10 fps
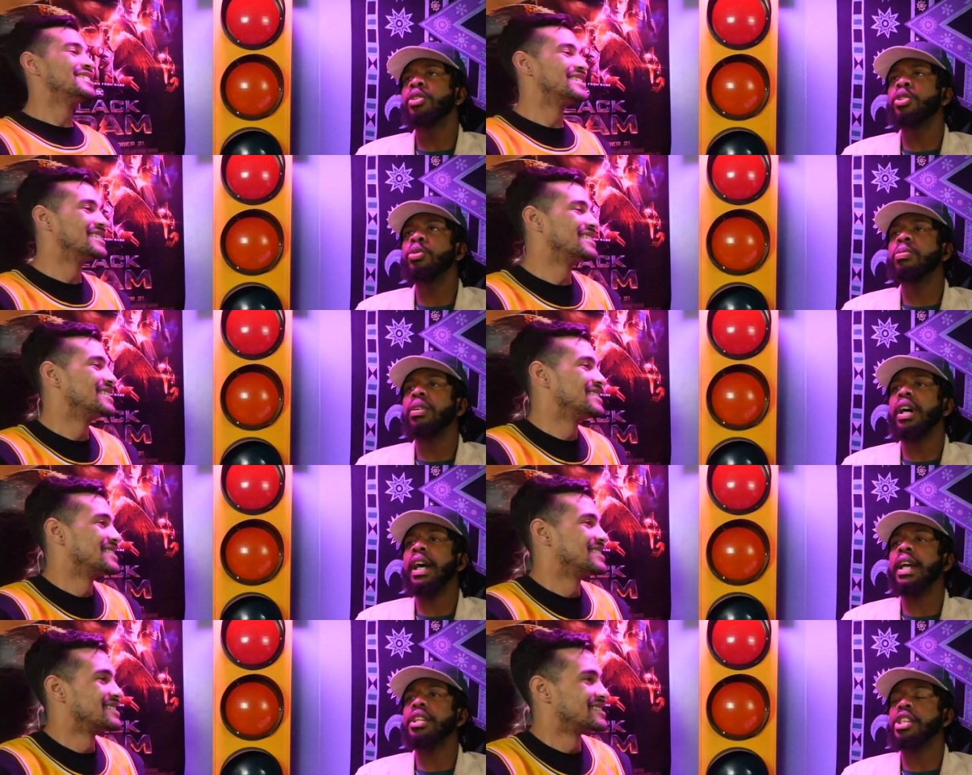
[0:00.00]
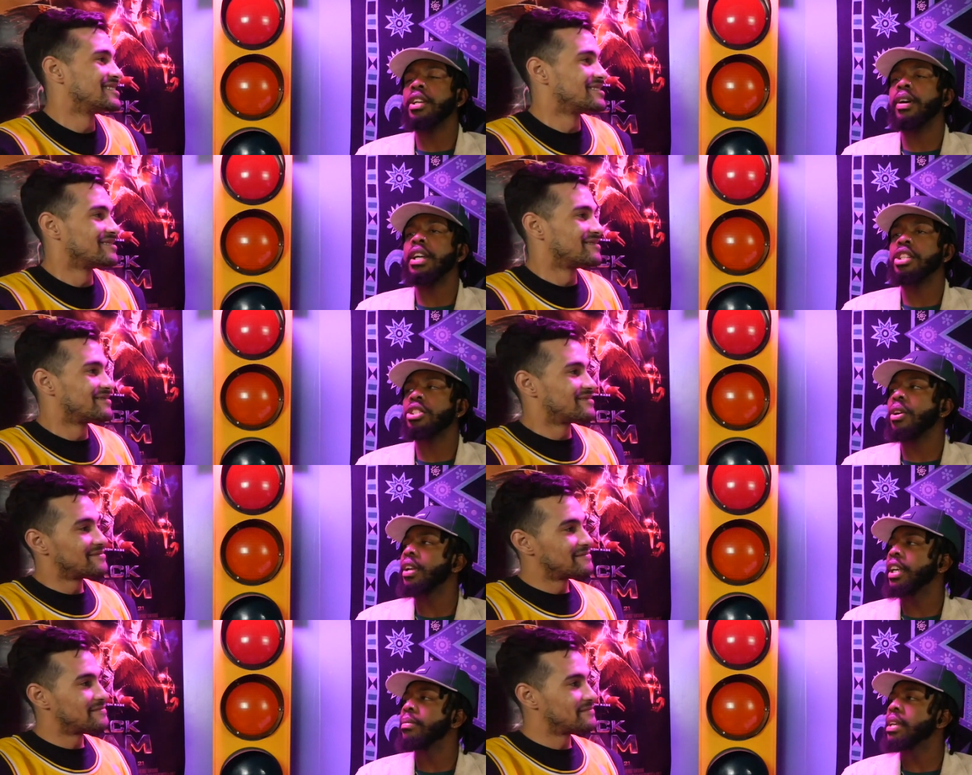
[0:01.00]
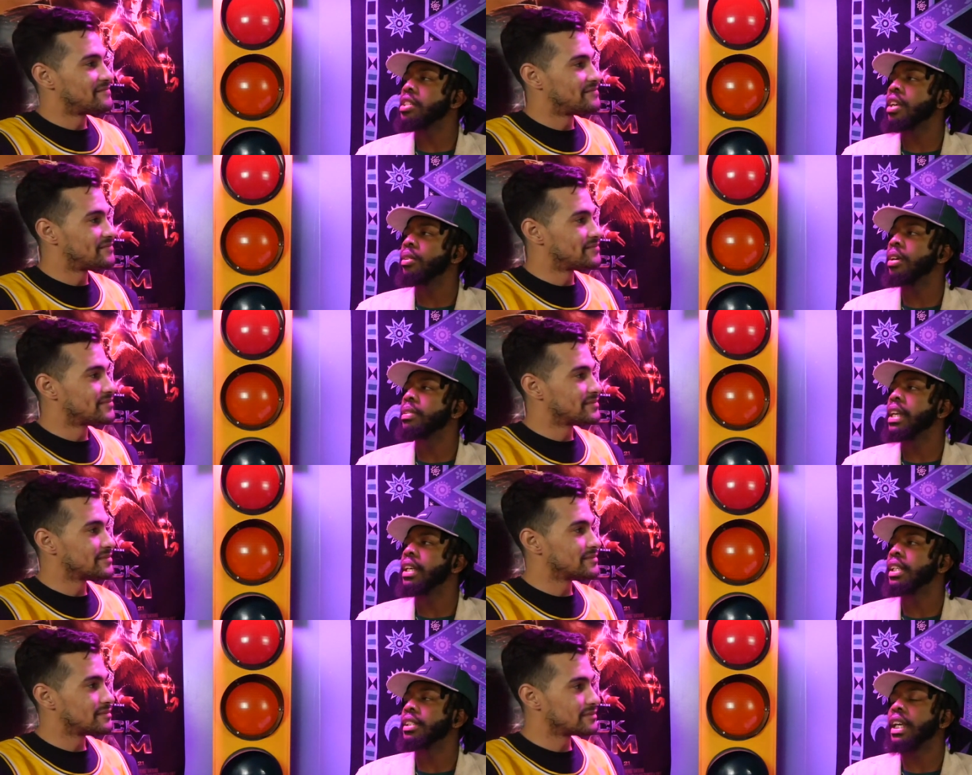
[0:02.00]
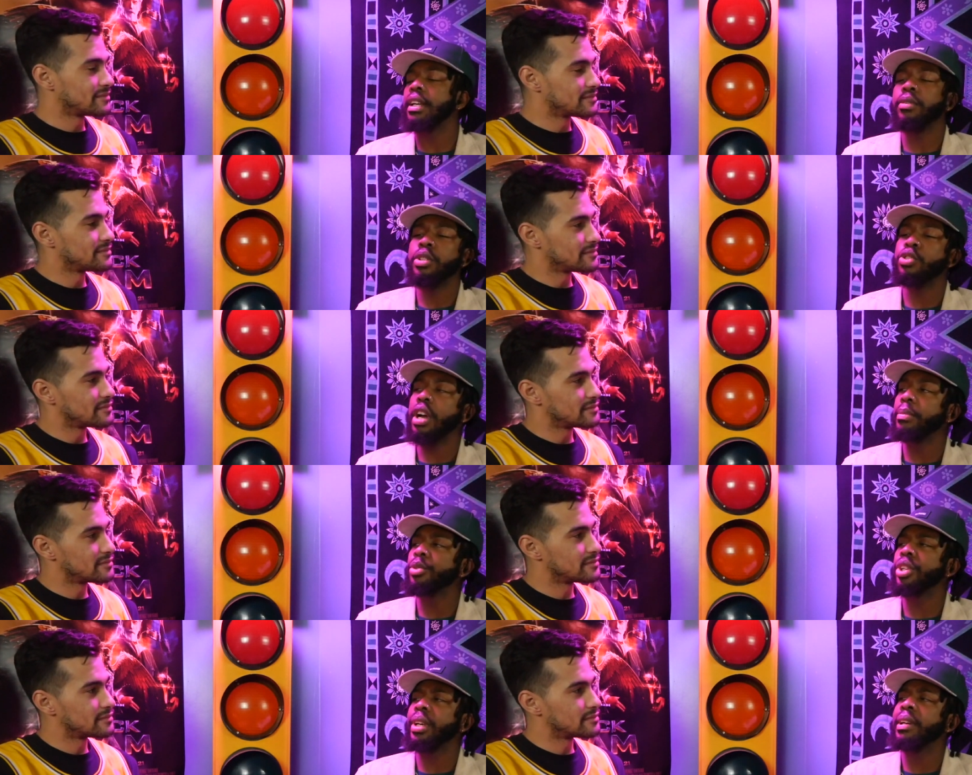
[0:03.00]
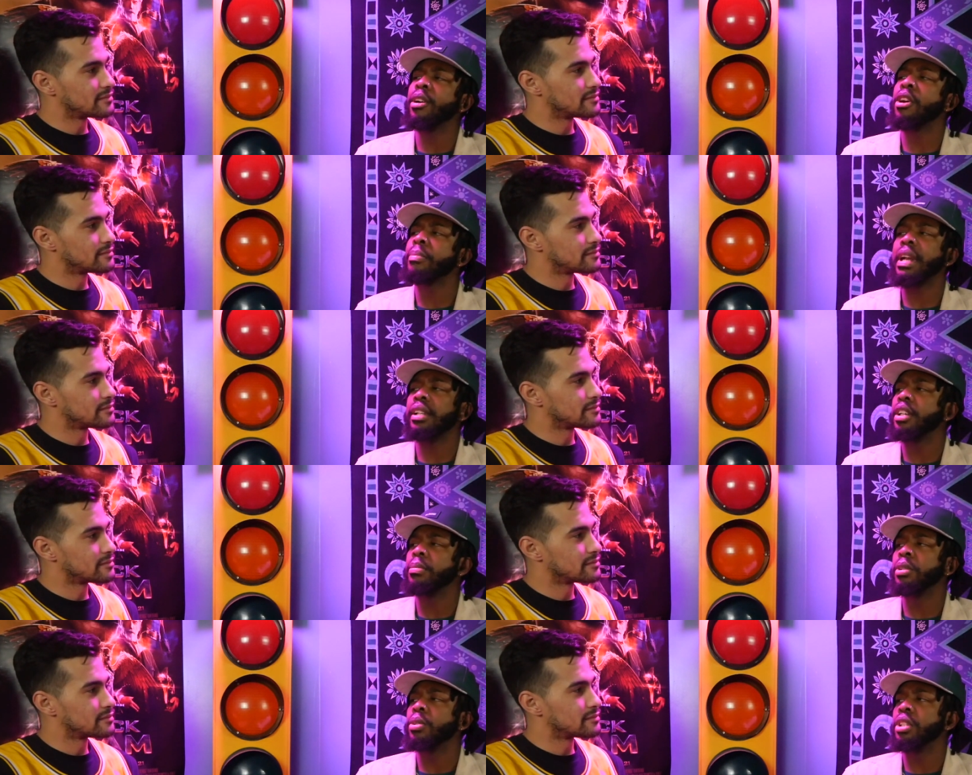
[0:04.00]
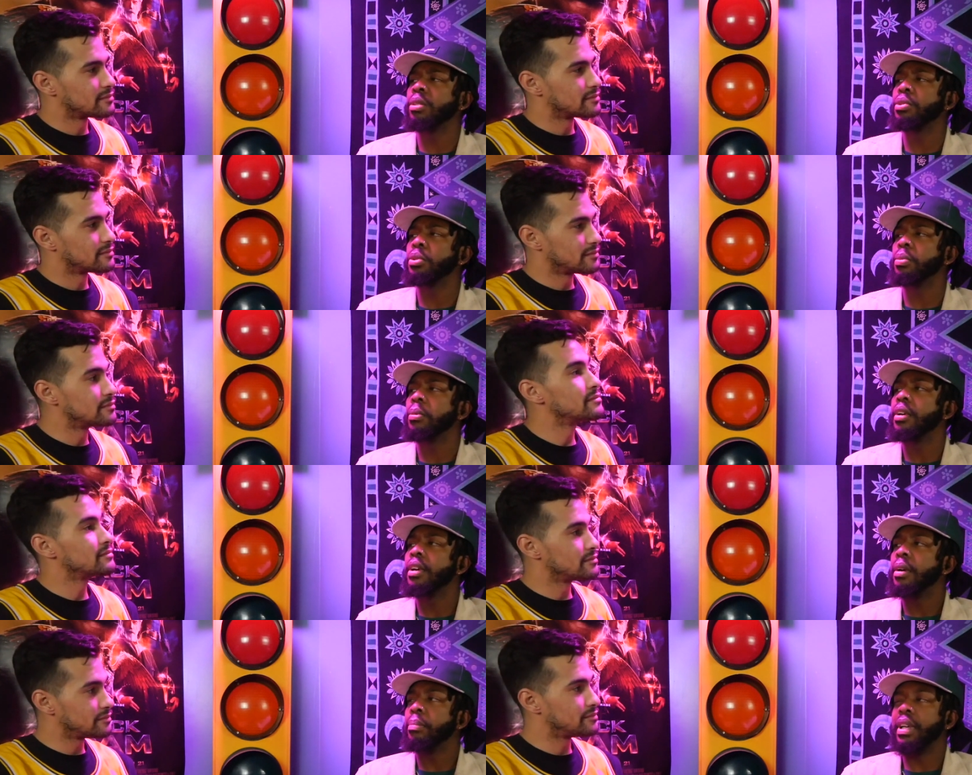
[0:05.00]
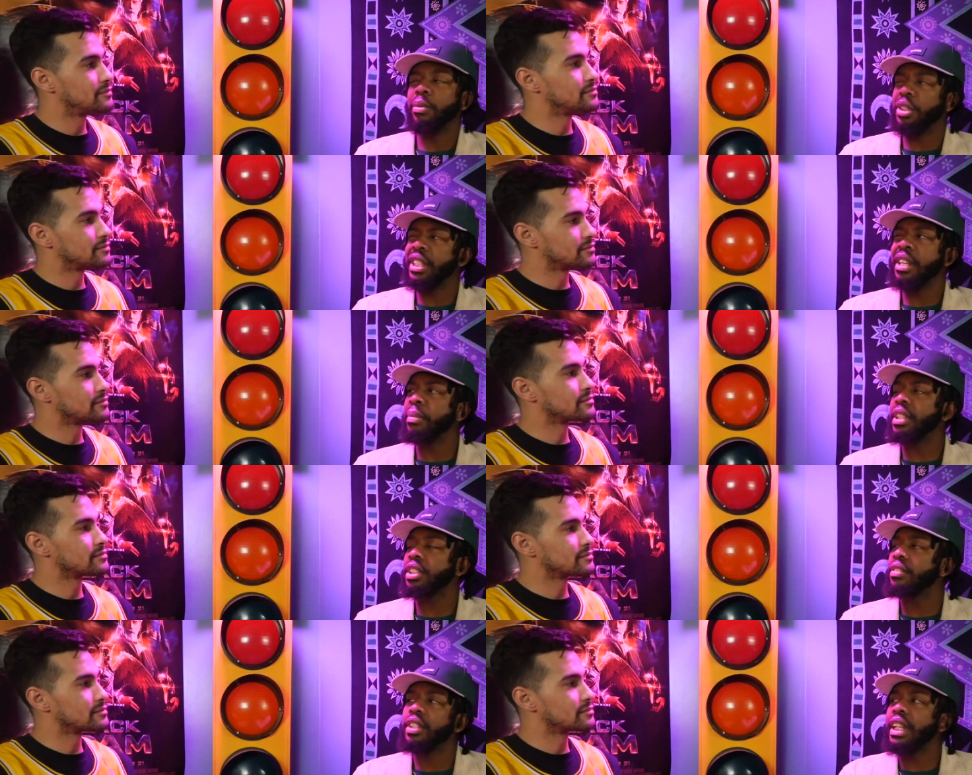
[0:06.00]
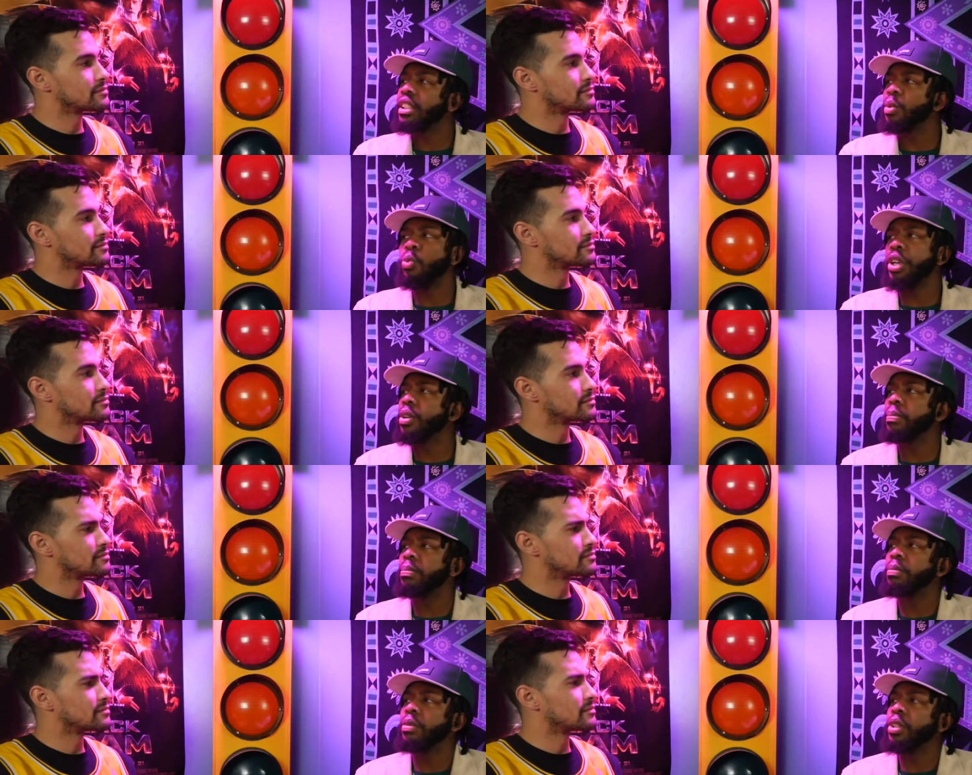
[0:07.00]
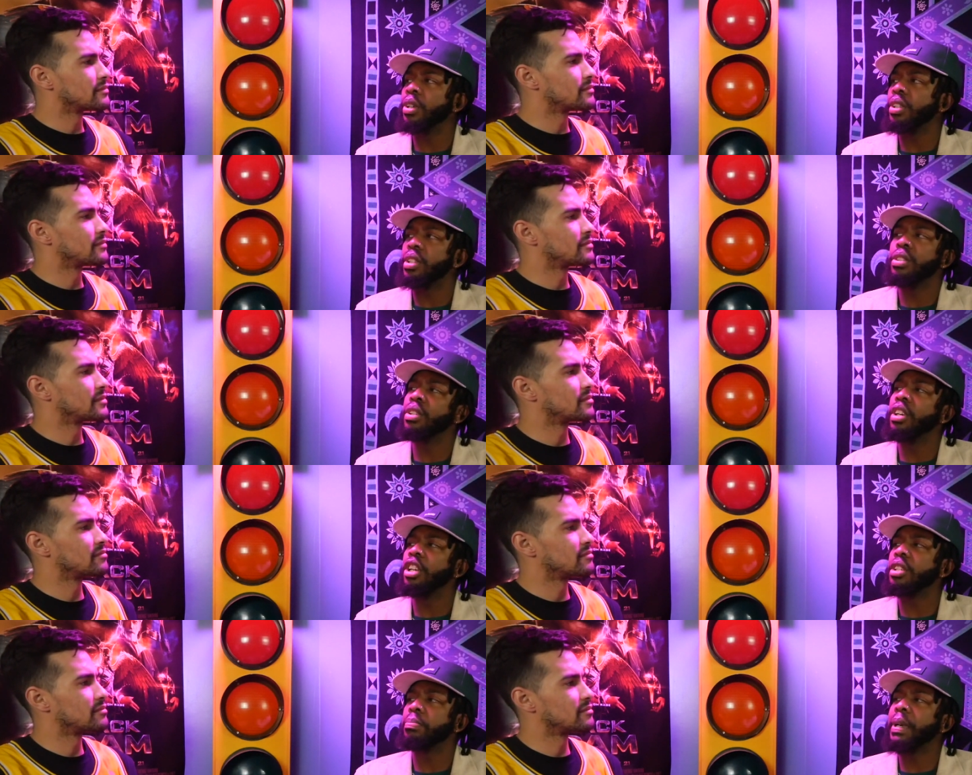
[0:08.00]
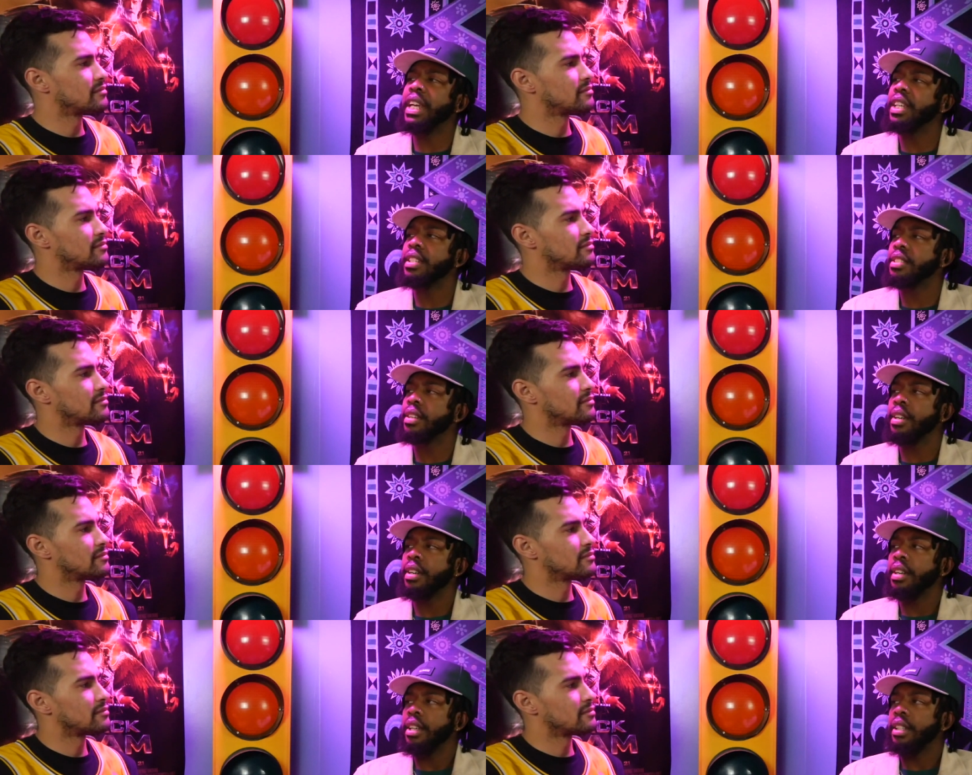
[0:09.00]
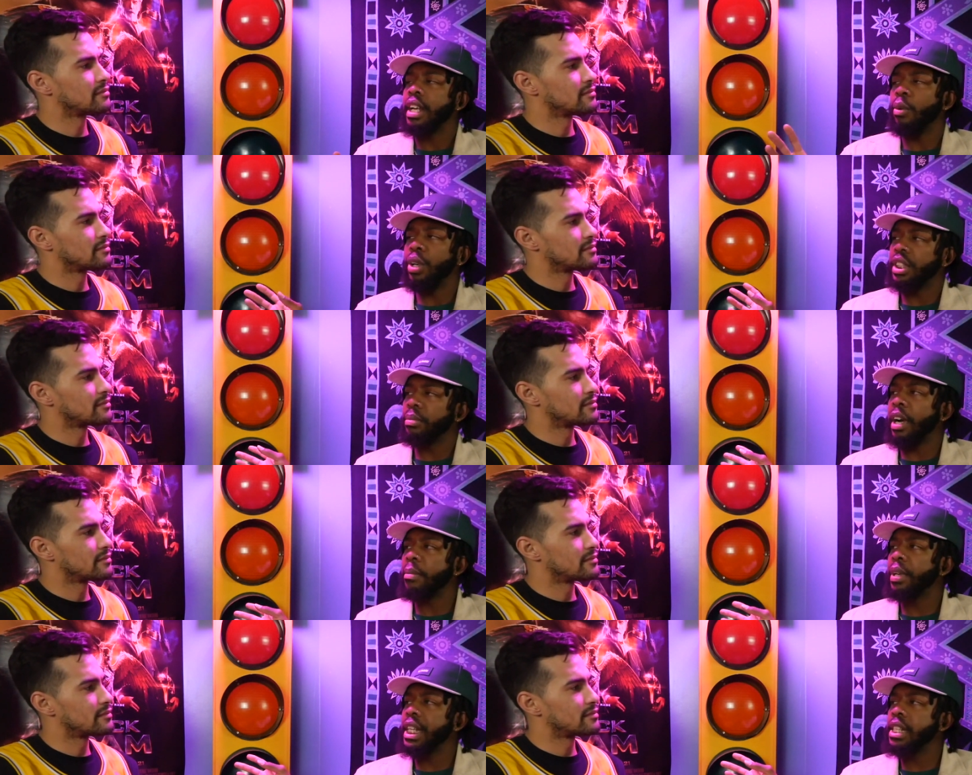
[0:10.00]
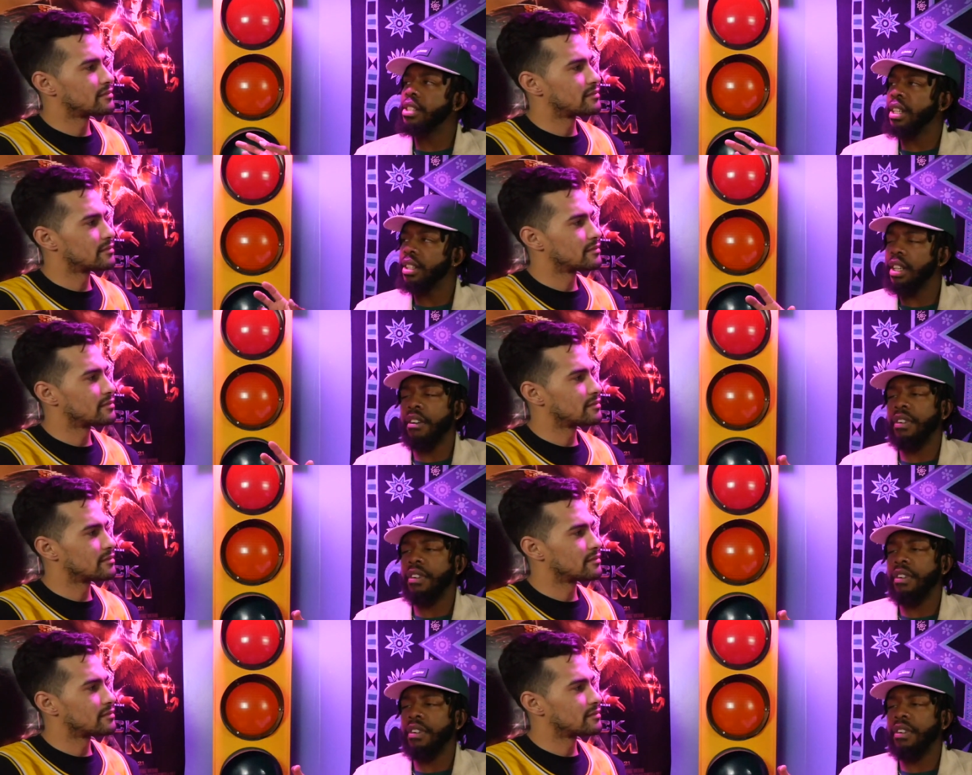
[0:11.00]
Speaker 1: YouTube. I got a channel. I just started getting my channel updated because, like, when you drop music, it automatically uploads to YouTube. Mm-hmm. But it was sending my stuff to like some weird, you know, uh, page that wasn't my page, and then I